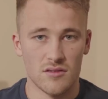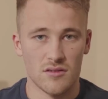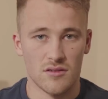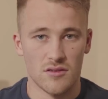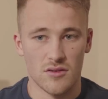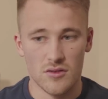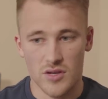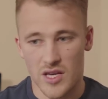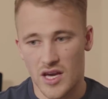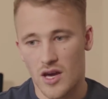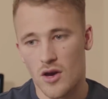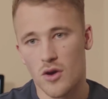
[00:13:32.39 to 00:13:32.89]

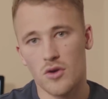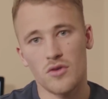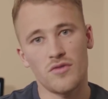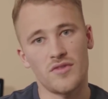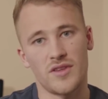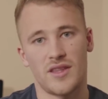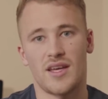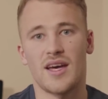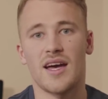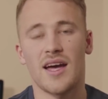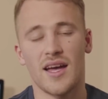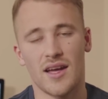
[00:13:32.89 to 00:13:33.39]
you get over
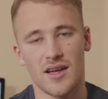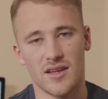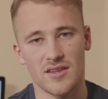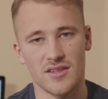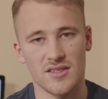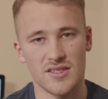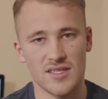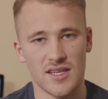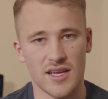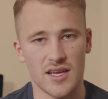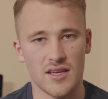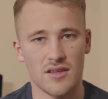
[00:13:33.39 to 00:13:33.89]
that and you
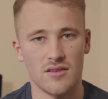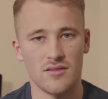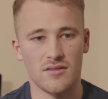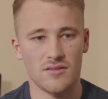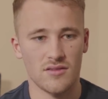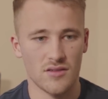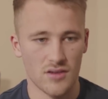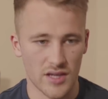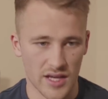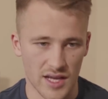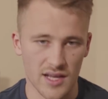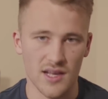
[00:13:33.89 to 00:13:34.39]
say,
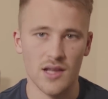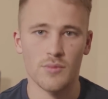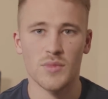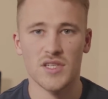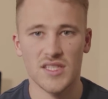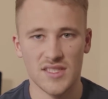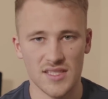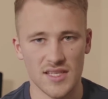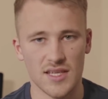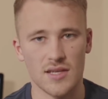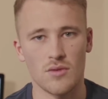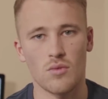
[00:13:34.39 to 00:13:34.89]
okay, let me
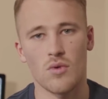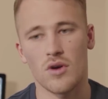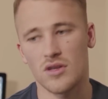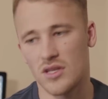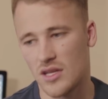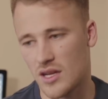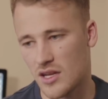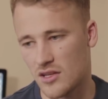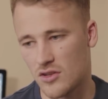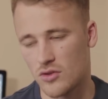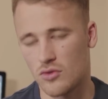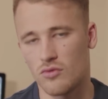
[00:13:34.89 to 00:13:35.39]
see, what
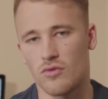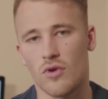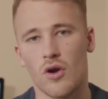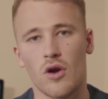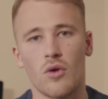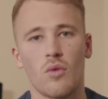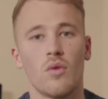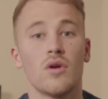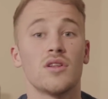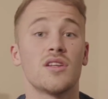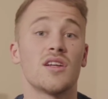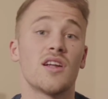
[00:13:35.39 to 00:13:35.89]
did I do
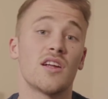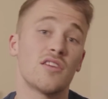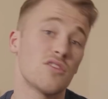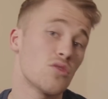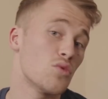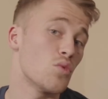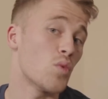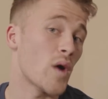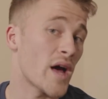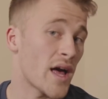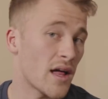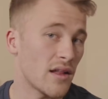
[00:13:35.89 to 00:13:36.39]
wrong? What did I do
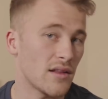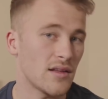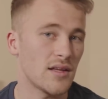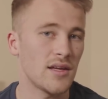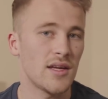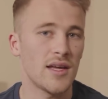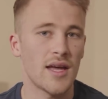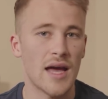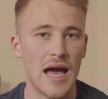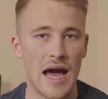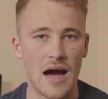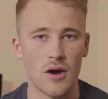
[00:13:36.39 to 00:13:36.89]
well?
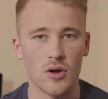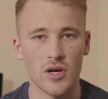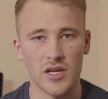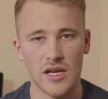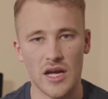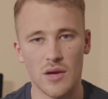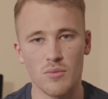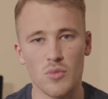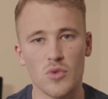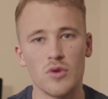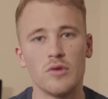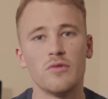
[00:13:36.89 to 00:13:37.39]
How can
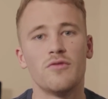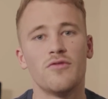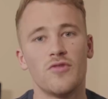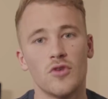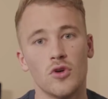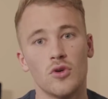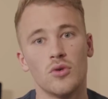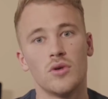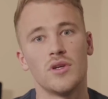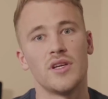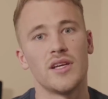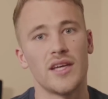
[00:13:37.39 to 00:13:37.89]
I move
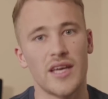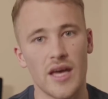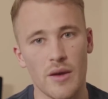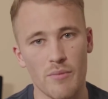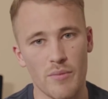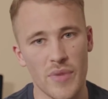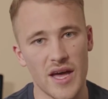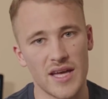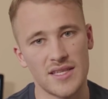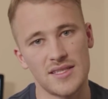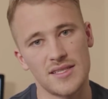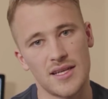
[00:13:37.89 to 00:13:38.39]
forward and get
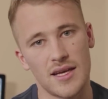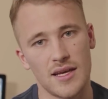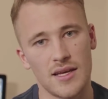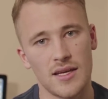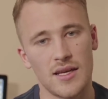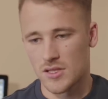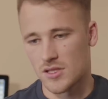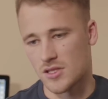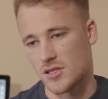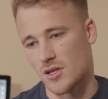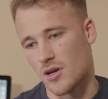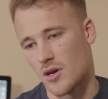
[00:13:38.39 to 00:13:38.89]
better?
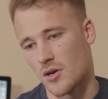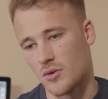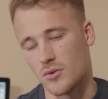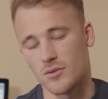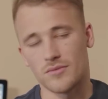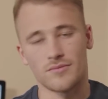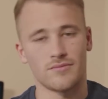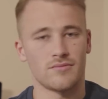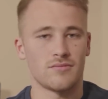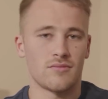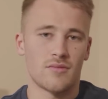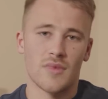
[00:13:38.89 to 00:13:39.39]
So
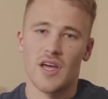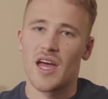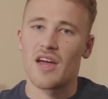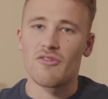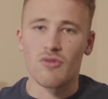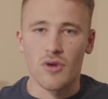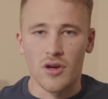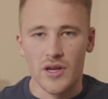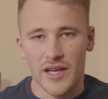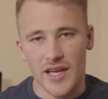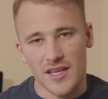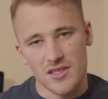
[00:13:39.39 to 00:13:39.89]

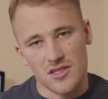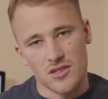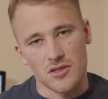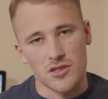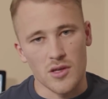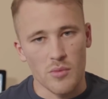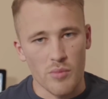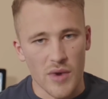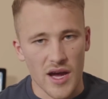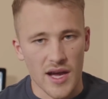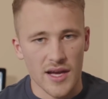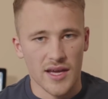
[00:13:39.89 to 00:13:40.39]
everyone gets on
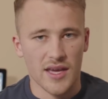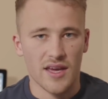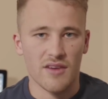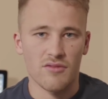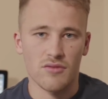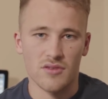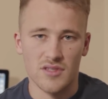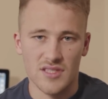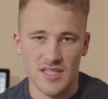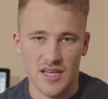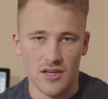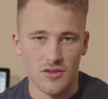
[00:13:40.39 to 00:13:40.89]
your back,
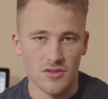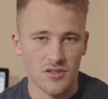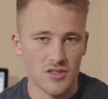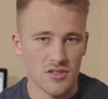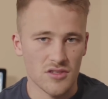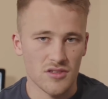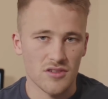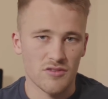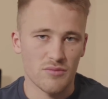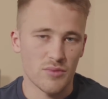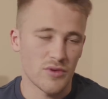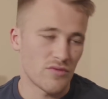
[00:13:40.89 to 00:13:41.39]
everyone tells you
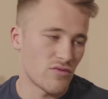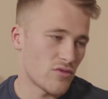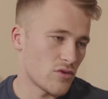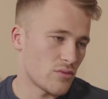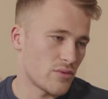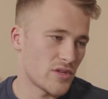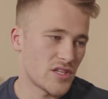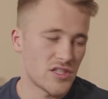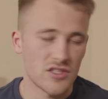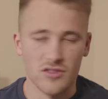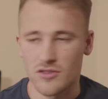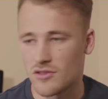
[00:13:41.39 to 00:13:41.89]
you've been
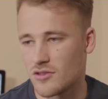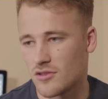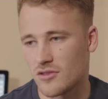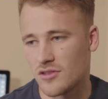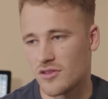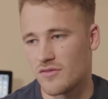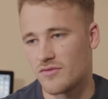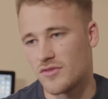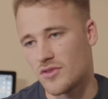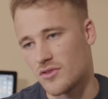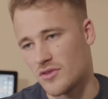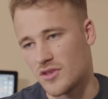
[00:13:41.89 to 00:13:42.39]
rubbish or
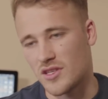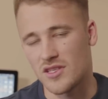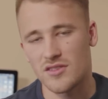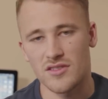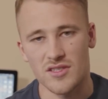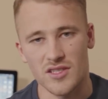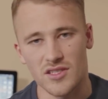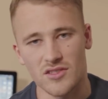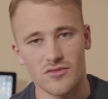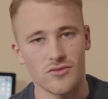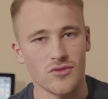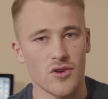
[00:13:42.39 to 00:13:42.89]
you've done these
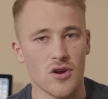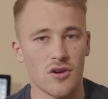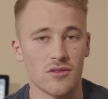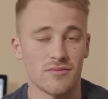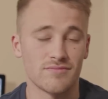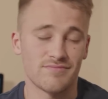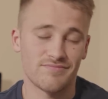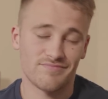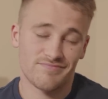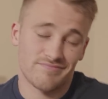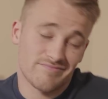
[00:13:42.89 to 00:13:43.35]
things wrong.